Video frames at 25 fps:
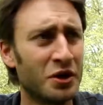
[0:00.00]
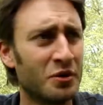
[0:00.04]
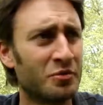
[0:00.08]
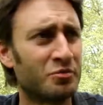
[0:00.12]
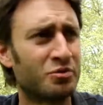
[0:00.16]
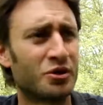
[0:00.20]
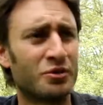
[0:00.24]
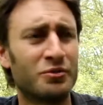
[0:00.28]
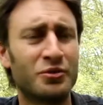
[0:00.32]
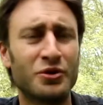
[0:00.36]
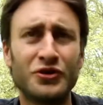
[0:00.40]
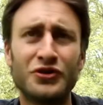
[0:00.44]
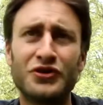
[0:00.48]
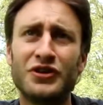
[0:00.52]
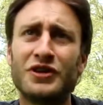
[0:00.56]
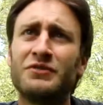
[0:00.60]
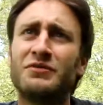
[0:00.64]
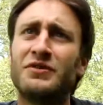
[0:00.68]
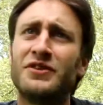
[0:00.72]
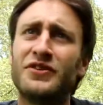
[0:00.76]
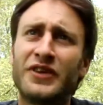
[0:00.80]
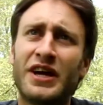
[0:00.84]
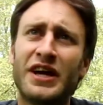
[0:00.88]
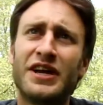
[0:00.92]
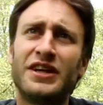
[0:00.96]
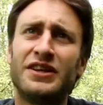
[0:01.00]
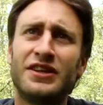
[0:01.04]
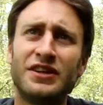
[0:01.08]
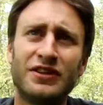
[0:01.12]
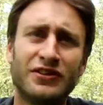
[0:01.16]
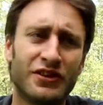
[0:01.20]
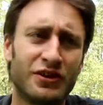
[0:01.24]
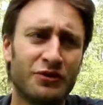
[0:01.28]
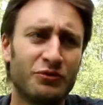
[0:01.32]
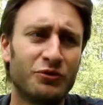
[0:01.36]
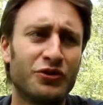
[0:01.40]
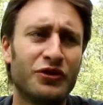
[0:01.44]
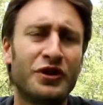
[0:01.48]
promoting these
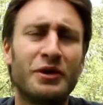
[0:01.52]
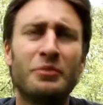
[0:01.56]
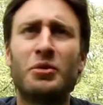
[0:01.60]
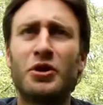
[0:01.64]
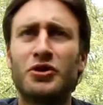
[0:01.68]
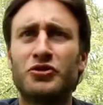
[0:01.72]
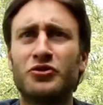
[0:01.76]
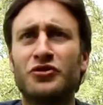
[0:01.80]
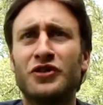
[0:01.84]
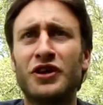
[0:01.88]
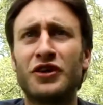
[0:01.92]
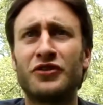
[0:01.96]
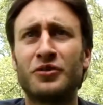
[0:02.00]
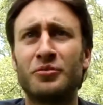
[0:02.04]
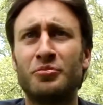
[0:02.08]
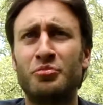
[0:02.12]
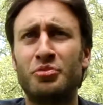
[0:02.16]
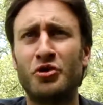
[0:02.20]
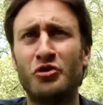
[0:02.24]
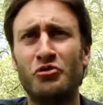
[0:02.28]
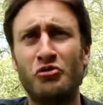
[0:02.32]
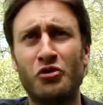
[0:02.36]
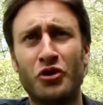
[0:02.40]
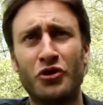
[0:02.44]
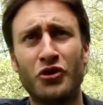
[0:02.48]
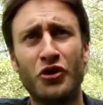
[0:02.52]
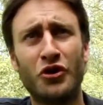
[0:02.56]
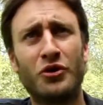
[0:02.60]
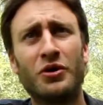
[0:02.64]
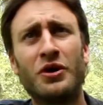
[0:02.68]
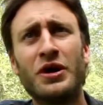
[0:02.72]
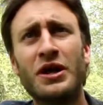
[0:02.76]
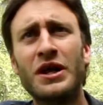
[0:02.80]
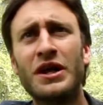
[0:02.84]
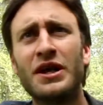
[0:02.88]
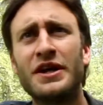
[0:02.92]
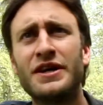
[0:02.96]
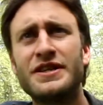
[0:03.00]
ideas and who's able to take the power. No,
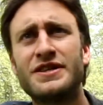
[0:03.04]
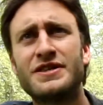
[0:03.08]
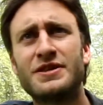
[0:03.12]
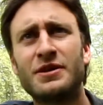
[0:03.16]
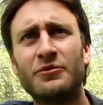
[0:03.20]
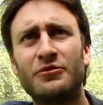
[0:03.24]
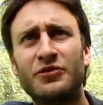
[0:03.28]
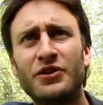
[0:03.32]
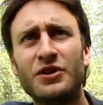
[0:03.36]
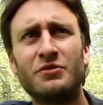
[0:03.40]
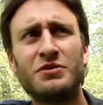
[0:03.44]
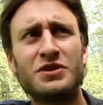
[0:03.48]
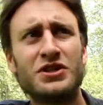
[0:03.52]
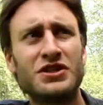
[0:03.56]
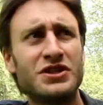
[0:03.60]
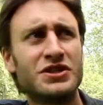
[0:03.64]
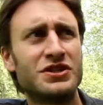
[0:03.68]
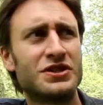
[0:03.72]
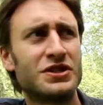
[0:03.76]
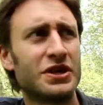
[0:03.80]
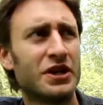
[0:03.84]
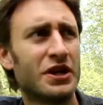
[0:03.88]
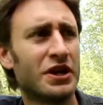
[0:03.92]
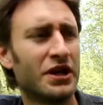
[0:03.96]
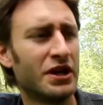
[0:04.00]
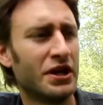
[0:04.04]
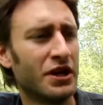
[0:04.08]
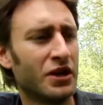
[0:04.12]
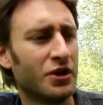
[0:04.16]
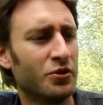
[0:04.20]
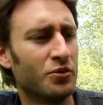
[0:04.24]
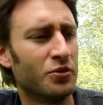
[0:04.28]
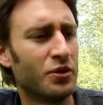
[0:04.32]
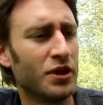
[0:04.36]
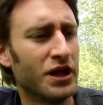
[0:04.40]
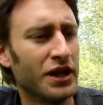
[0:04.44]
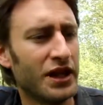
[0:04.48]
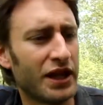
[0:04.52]
it's something which is
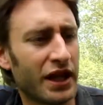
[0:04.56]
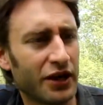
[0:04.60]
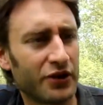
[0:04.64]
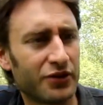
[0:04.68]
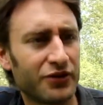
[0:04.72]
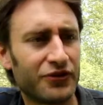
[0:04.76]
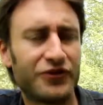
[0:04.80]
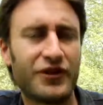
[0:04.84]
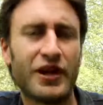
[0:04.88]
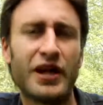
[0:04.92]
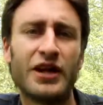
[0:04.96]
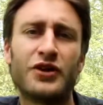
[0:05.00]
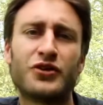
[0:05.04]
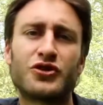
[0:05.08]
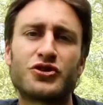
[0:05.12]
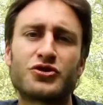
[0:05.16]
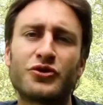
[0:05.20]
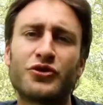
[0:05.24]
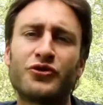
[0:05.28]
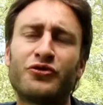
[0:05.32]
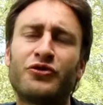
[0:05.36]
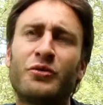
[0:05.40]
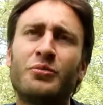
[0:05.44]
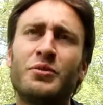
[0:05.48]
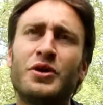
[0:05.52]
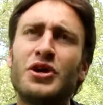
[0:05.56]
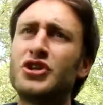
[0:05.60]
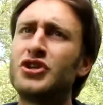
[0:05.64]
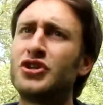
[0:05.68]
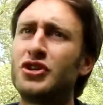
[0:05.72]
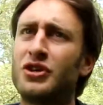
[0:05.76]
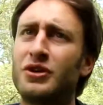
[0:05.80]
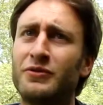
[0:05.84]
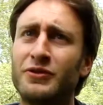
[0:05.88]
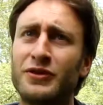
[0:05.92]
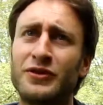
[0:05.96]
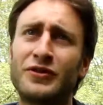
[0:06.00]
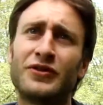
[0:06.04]
really like a silent
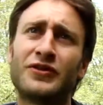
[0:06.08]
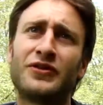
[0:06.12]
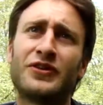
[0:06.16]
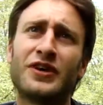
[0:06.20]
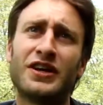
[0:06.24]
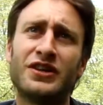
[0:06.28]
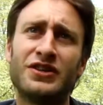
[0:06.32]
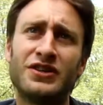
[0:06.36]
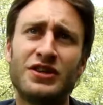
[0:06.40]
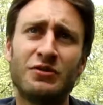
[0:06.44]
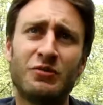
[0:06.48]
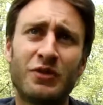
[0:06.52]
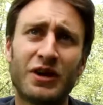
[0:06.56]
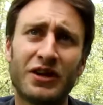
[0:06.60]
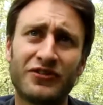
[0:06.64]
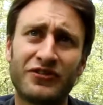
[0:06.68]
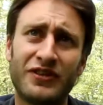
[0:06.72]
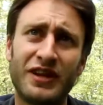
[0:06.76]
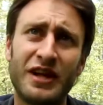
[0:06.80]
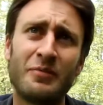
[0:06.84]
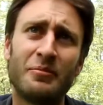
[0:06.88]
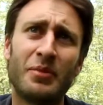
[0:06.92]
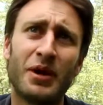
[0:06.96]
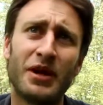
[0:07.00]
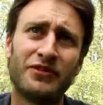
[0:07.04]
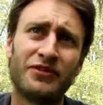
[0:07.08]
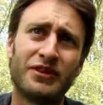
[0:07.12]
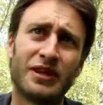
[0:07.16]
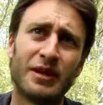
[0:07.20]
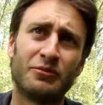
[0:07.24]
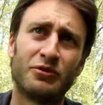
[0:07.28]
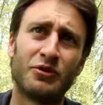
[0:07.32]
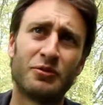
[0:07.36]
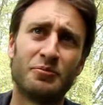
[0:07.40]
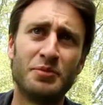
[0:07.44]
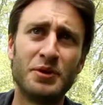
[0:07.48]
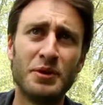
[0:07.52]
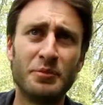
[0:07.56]
transformation of the society, where step by step
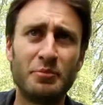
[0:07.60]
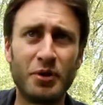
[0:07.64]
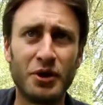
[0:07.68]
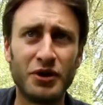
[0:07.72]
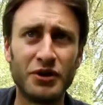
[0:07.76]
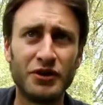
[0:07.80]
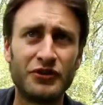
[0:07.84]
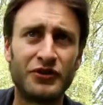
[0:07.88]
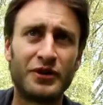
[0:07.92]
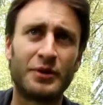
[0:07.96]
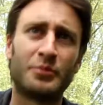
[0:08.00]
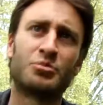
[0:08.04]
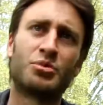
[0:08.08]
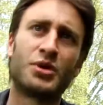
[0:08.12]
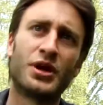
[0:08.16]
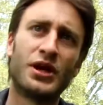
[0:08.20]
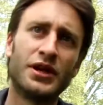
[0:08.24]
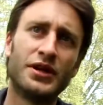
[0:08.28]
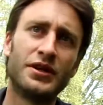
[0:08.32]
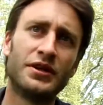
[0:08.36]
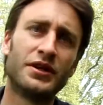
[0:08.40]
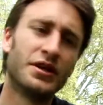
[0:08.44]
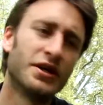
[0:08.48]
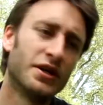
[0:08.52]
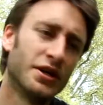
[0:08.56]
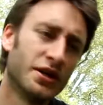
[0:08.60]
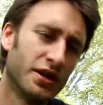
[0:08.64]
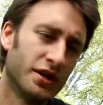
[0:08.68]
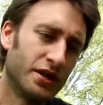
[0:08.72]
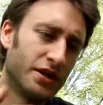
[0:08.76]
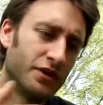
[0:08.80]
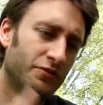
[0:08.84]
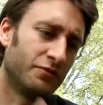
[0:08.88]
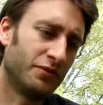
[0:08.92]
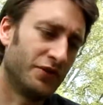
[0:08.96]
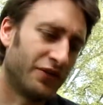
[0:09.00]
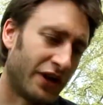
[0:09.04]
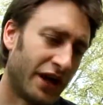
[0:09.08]
the people in their brain,
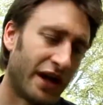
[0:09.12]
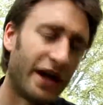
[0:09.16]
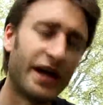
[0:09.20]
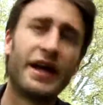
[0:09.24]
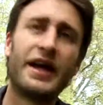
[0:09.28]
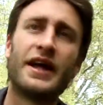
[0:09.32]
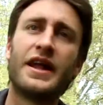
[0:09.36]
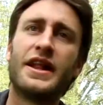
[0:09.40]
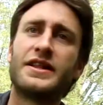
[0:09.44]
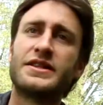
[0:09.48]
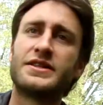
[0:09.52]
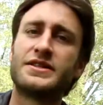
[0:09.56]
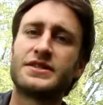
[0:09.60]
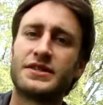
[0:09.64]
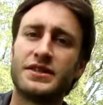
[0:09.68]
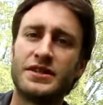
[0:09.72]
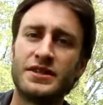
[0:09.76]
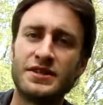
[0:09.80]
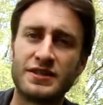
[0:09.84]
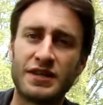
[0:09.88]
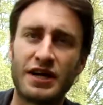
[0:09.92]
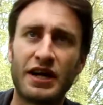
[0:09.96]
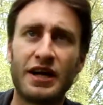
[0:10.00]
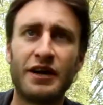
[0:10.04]
with their hands, in their